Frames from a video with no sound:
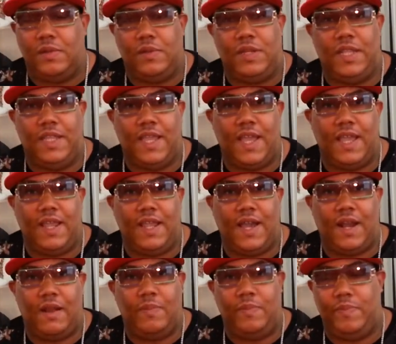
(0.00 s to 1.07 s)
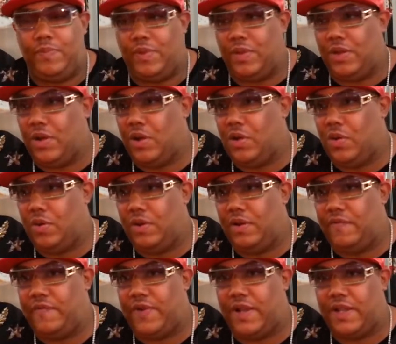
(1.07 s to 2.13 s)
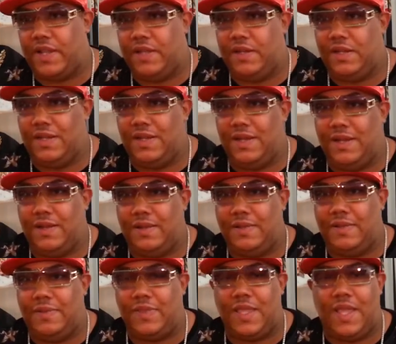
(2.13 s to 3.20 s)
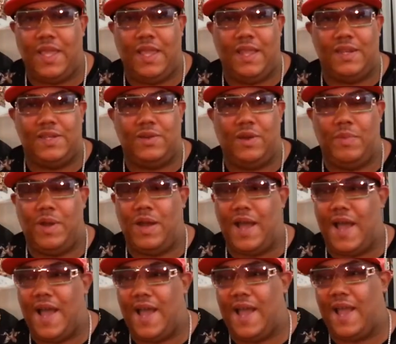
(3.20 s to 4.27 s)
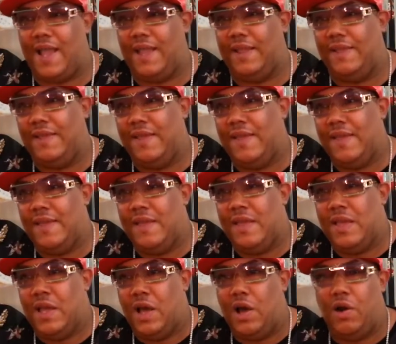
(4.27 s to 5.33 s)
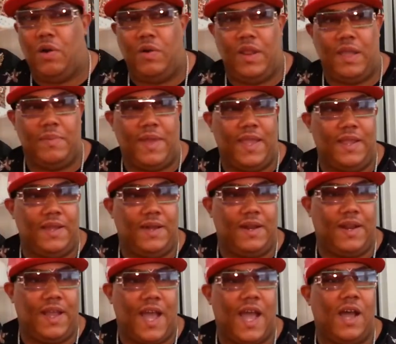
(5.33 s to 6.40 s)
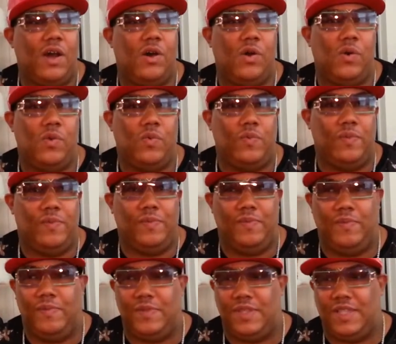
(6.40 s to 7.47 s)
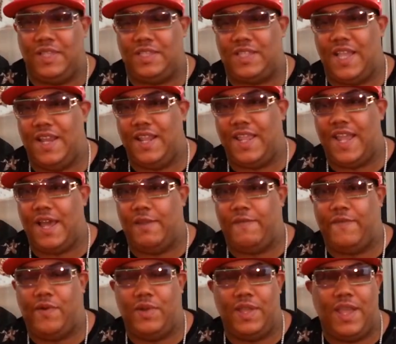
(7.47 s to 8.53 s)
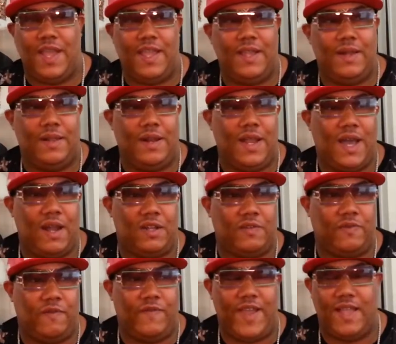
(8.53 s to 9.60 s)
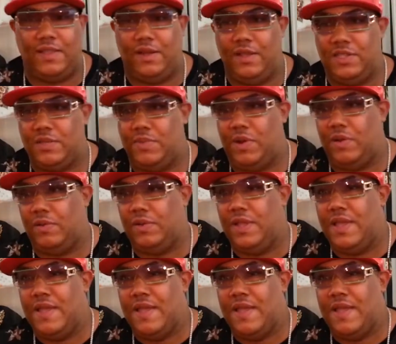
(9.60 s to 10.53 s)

DA got a hold of the fucking thing and talking about I owe them $800. I owe the state of California $800 for vandalism on